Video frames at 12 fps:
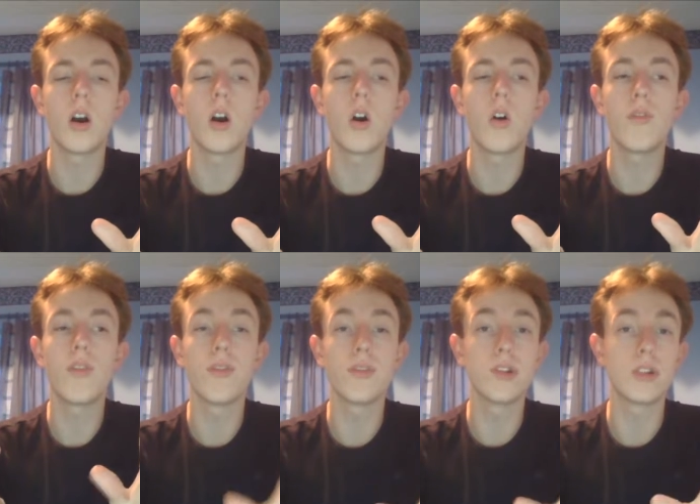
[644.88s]
of
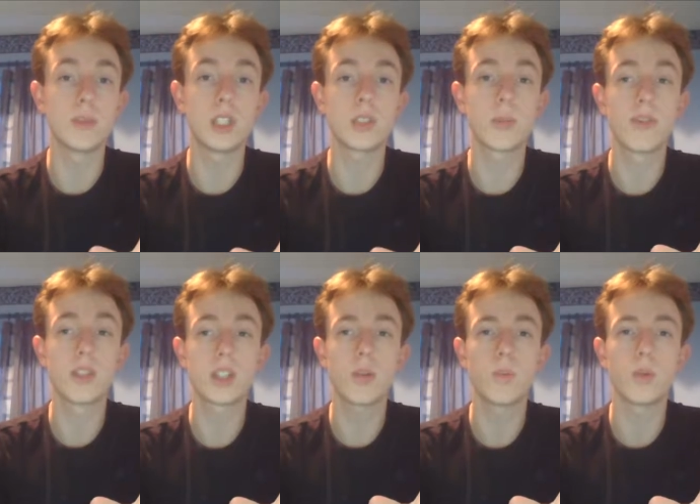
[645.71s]
the forum, just above the
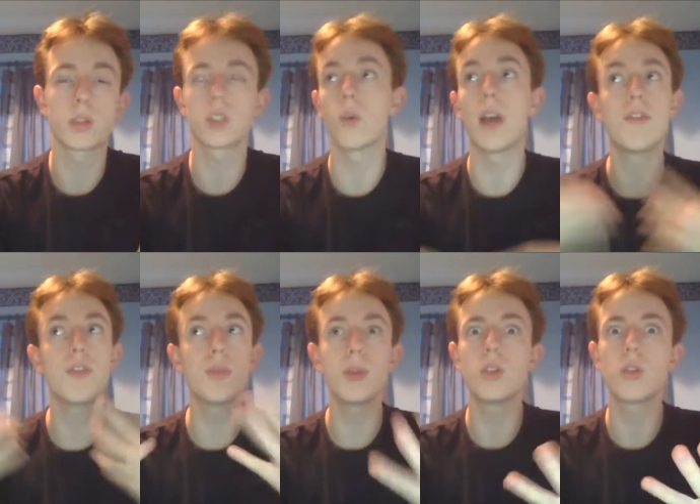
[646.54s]
shoutbox. So
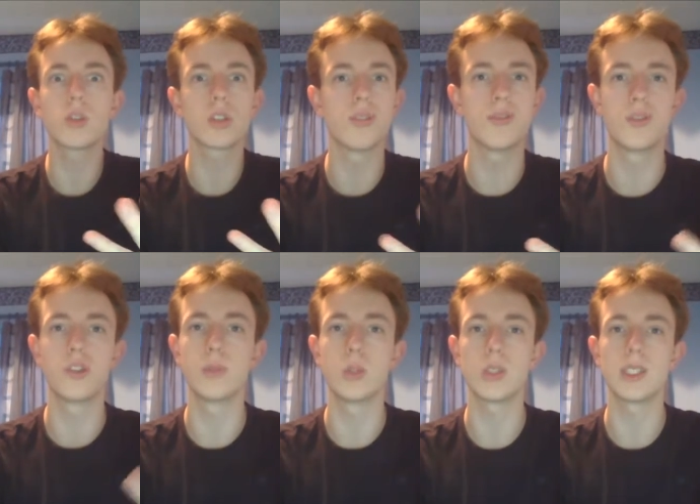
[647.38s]
everybody who goes on the
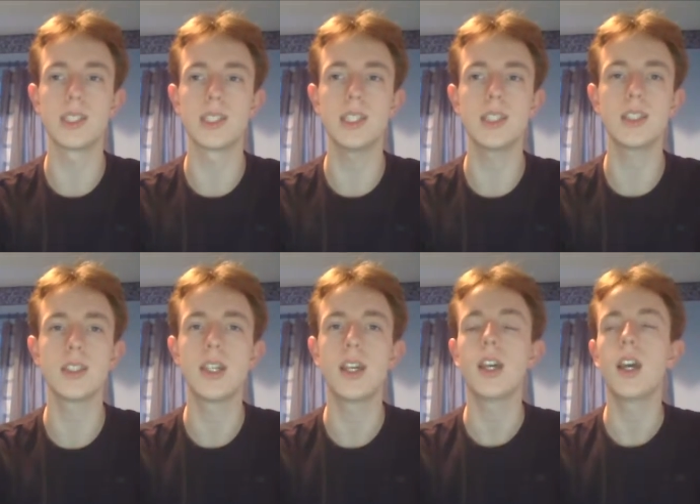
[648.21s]
forum notices it,
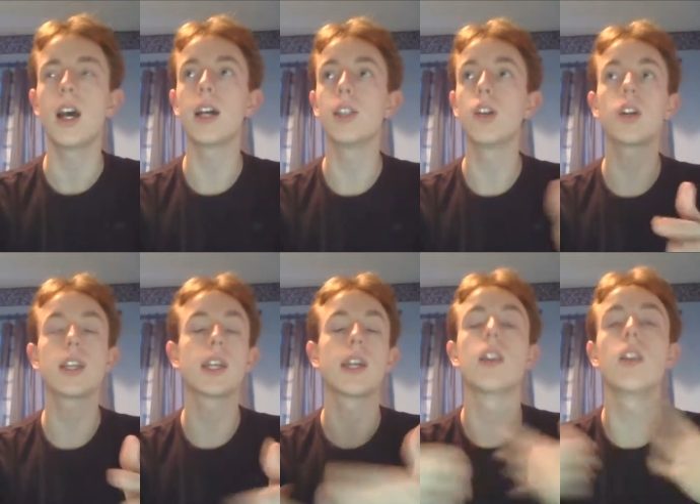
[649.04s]
and you're
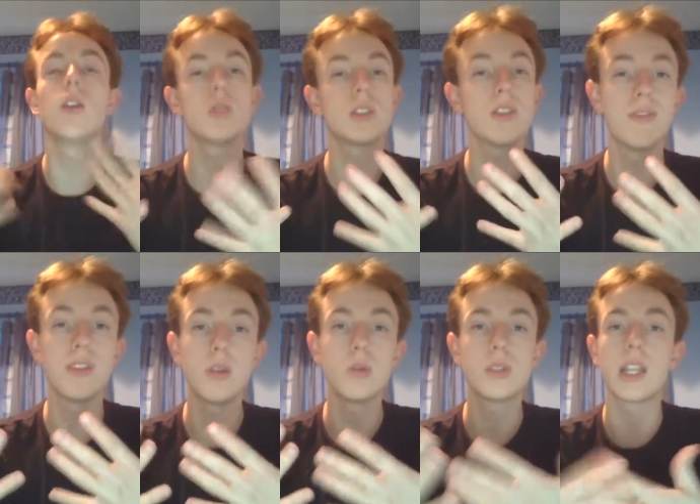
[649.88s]
going to get loads of
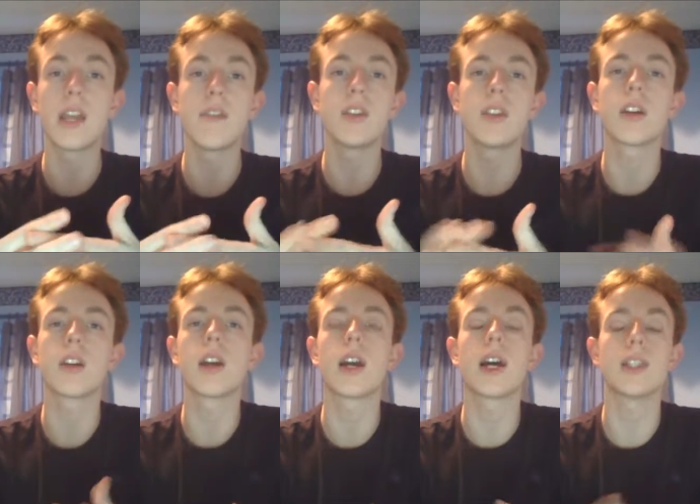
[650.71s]
views and
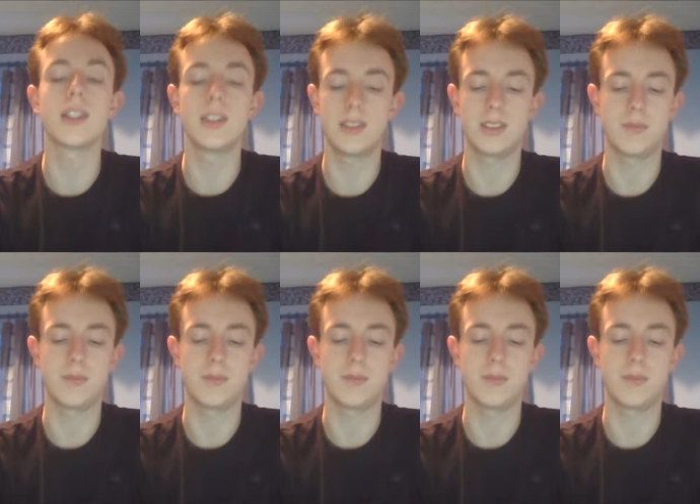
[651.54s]
everything. And